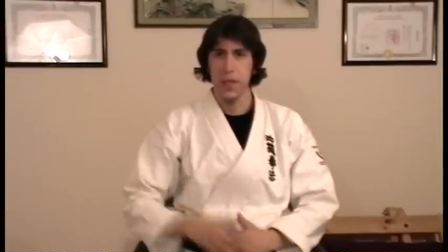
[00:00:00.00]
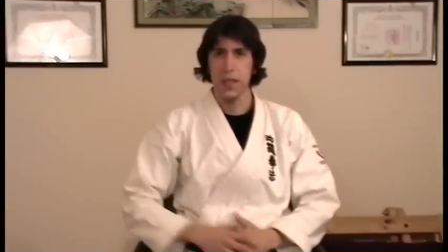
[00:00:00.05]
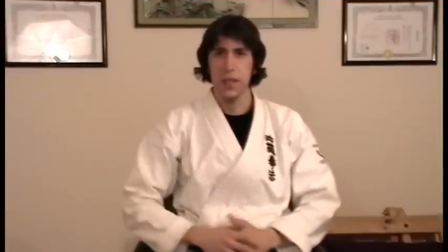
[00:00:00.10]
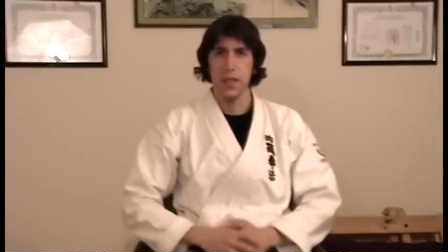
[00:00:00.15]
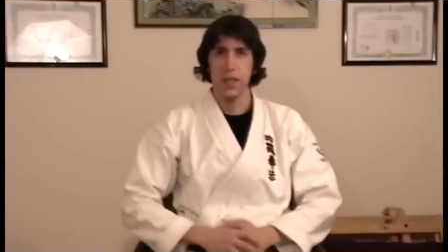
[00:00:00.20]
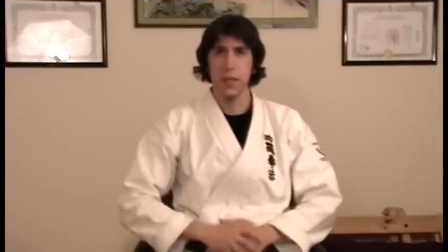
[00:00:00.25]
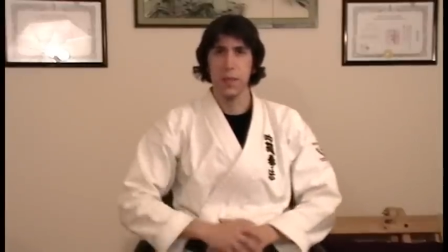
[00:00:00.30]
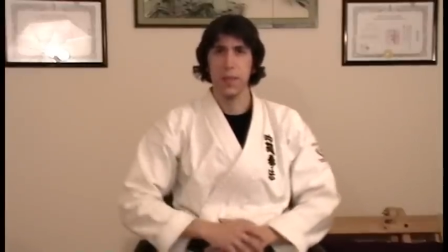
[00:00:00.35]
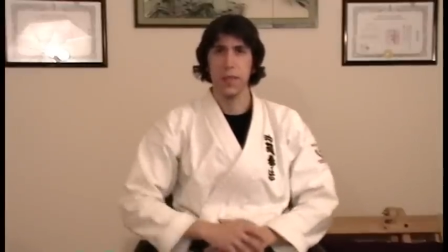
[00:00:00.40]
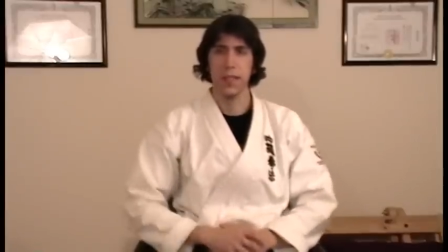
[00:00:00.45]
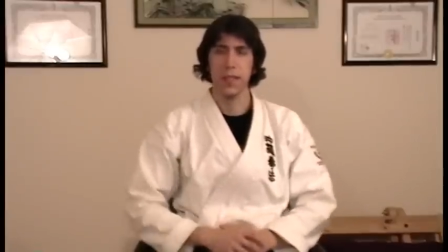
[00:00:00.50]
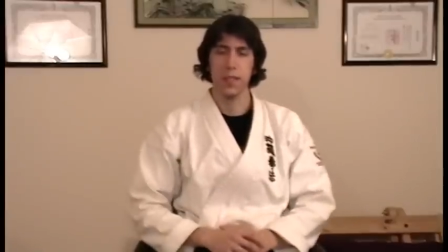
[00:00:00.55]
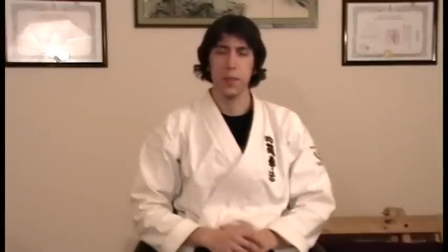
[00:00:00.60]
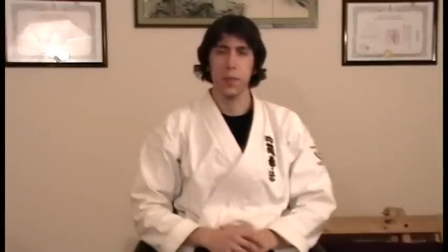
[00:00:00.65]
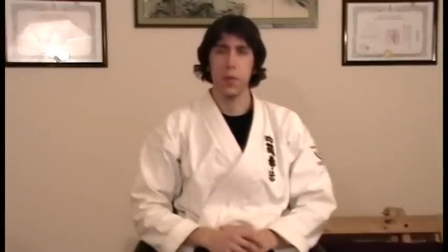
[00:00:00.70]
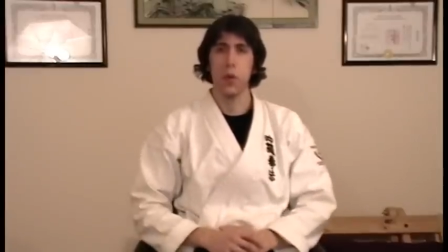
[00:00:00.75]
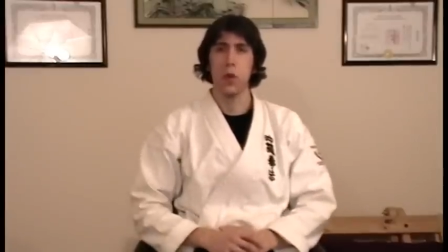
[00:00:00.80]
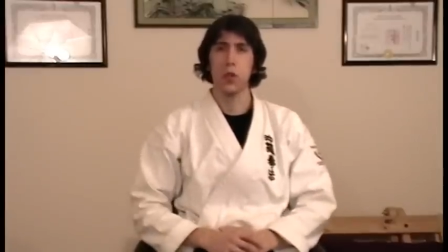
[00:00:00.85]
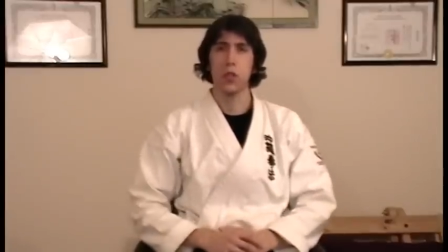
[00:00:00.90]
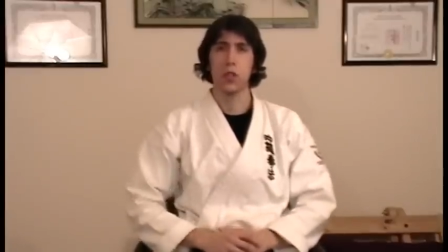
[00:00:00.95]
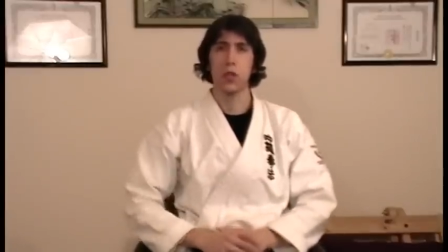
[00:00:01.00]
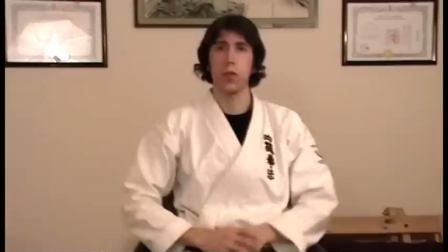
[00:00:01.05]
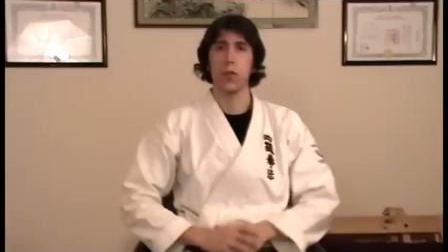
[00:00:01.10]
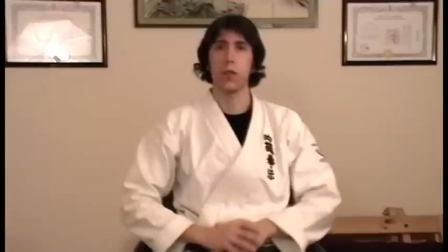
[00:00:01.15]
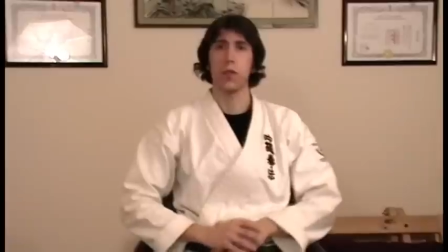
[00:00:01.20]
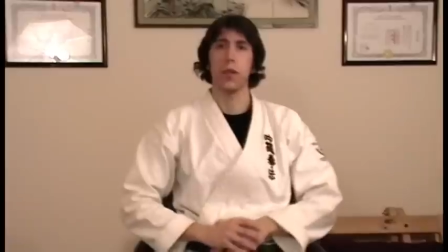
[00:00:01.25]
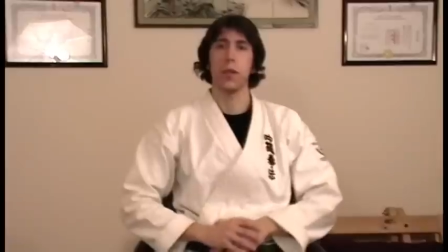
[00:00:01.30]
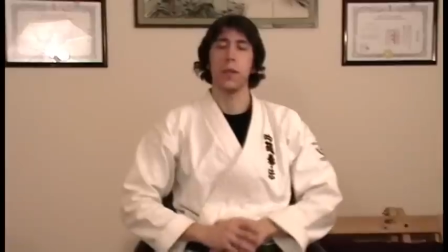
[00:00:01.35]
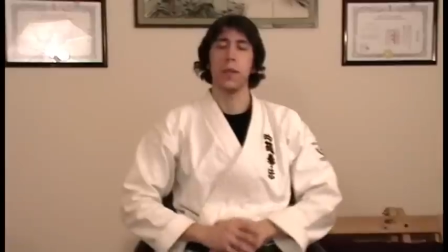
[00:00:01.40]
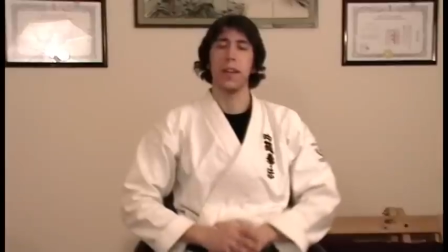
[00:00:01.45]
something that's emotional
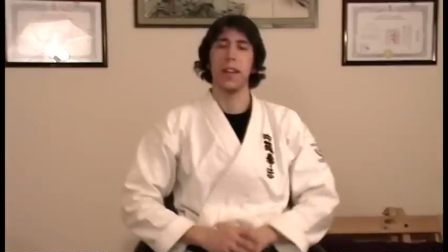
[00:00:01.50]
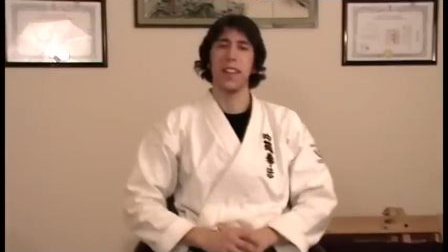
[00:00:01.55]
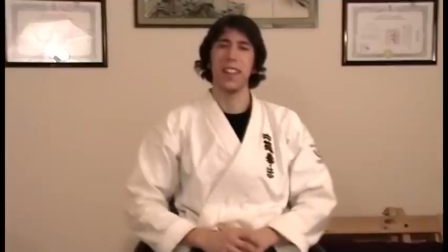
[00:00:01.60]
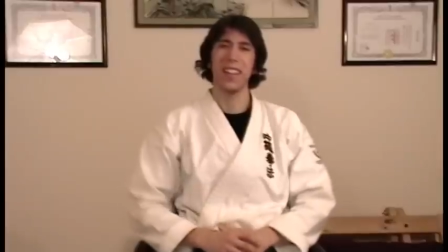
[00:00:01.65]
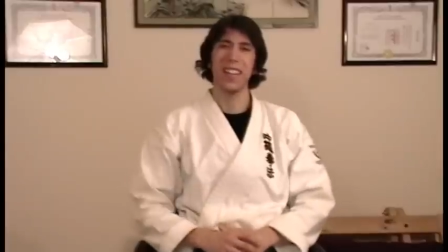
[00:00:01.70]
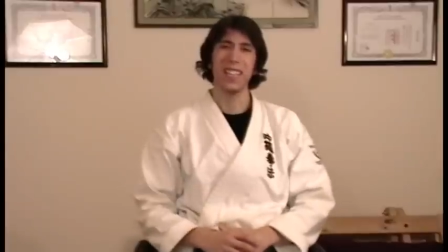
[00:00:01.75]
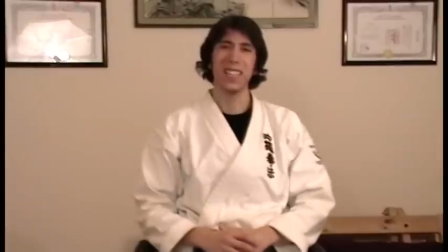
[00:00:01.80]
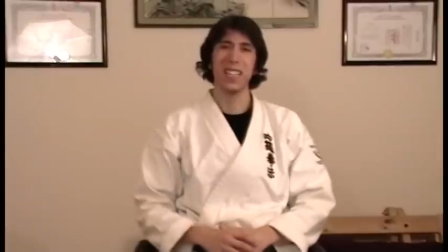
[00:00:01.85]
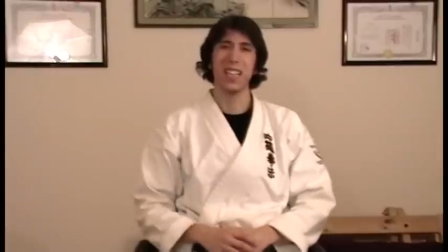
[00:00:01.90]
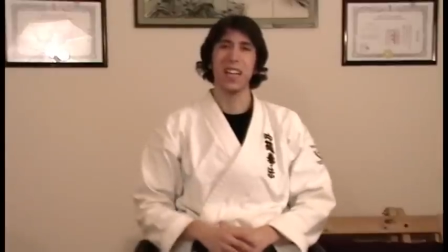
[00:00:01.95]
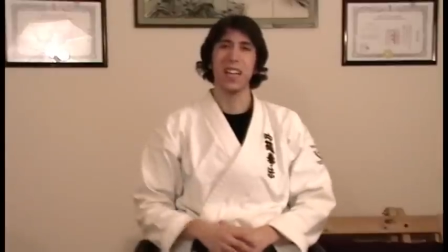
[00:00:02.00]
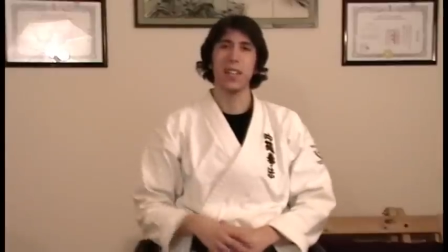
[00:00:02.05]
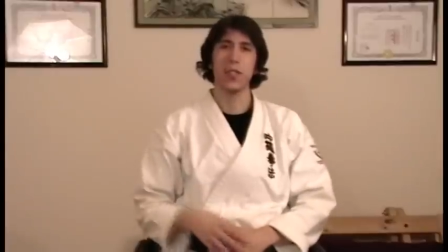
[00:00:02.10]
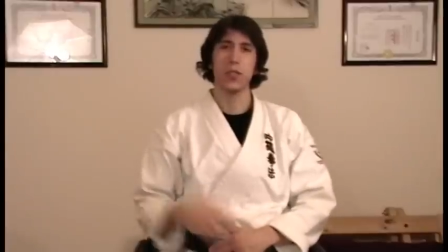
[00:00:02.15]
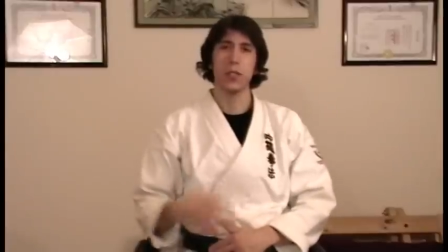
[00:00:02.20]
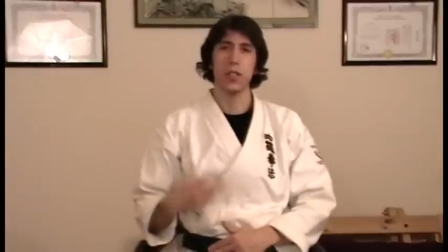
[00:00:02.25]
for him. And I think a lot of